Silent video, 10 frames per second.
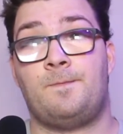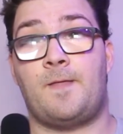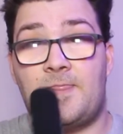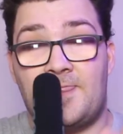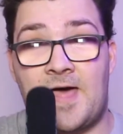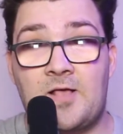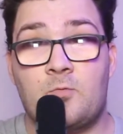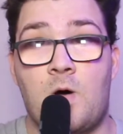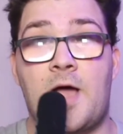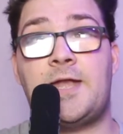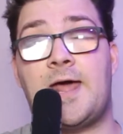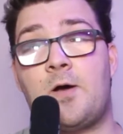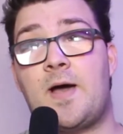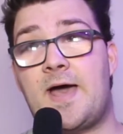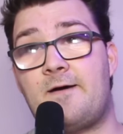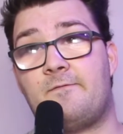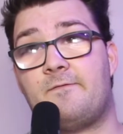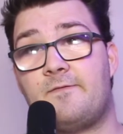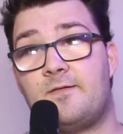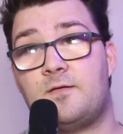And that's what I now
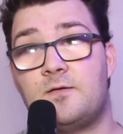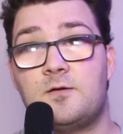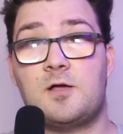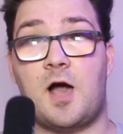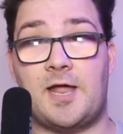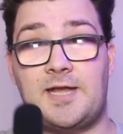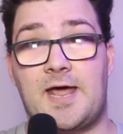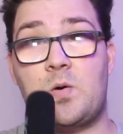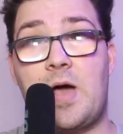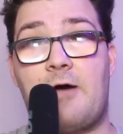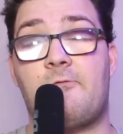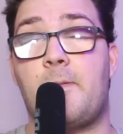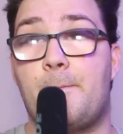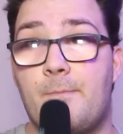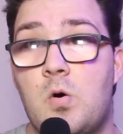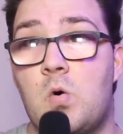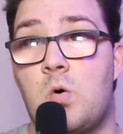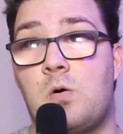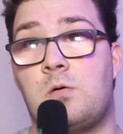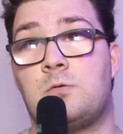have. I now have
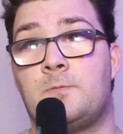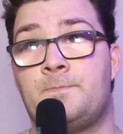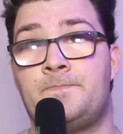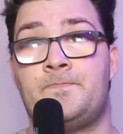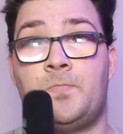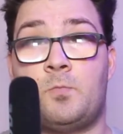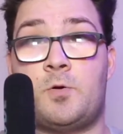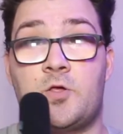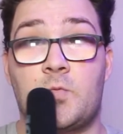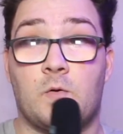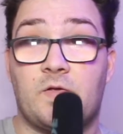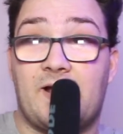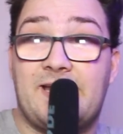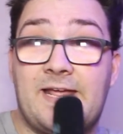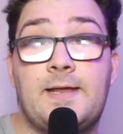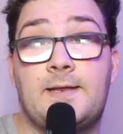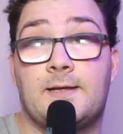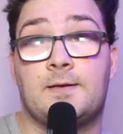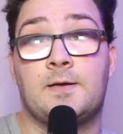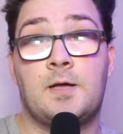more, which is what I
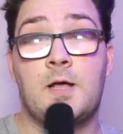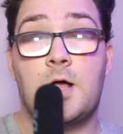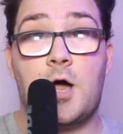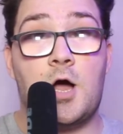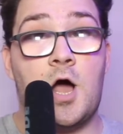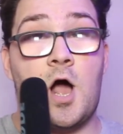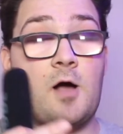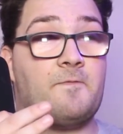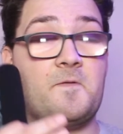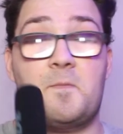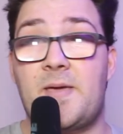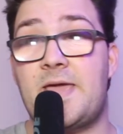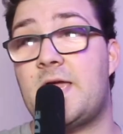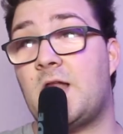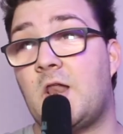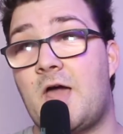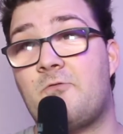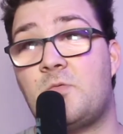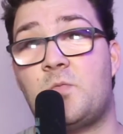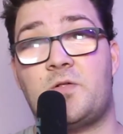needed. For me,
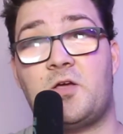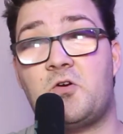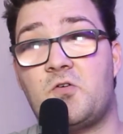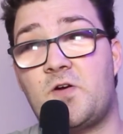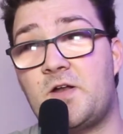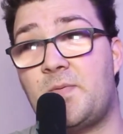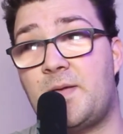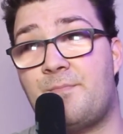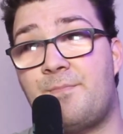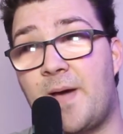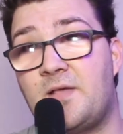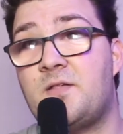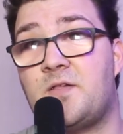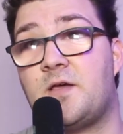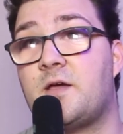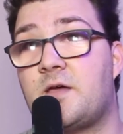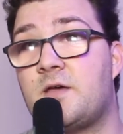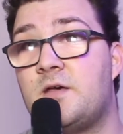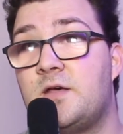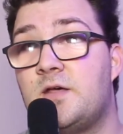Lightroom was incredibly basic.
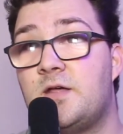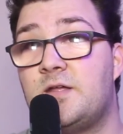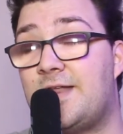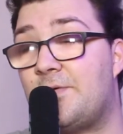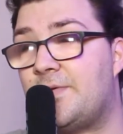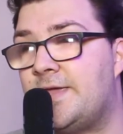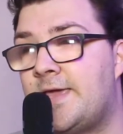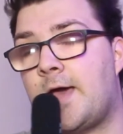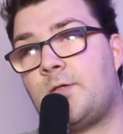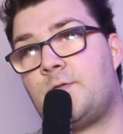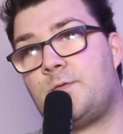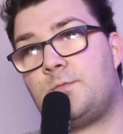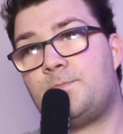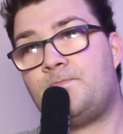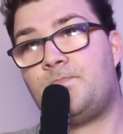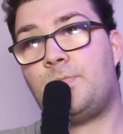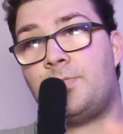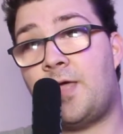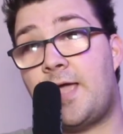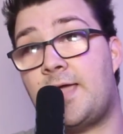Now, yes,
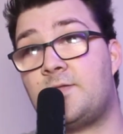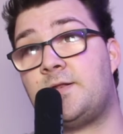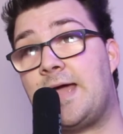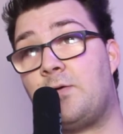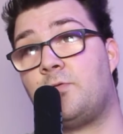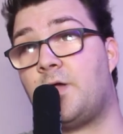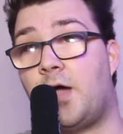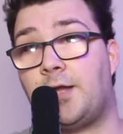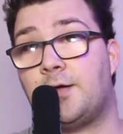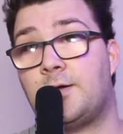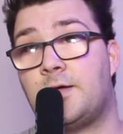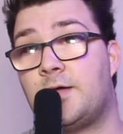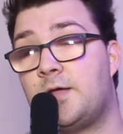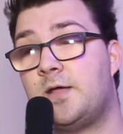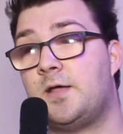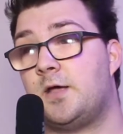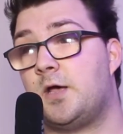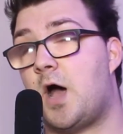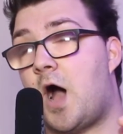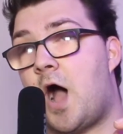there is a downside.
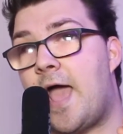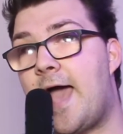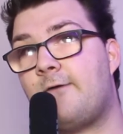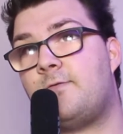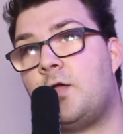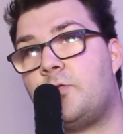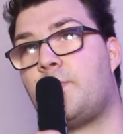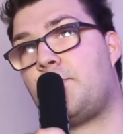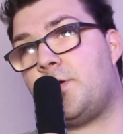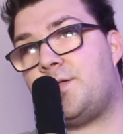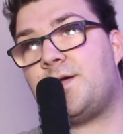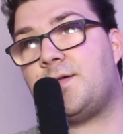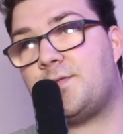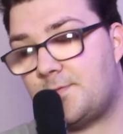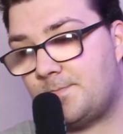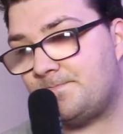I have lost my presets.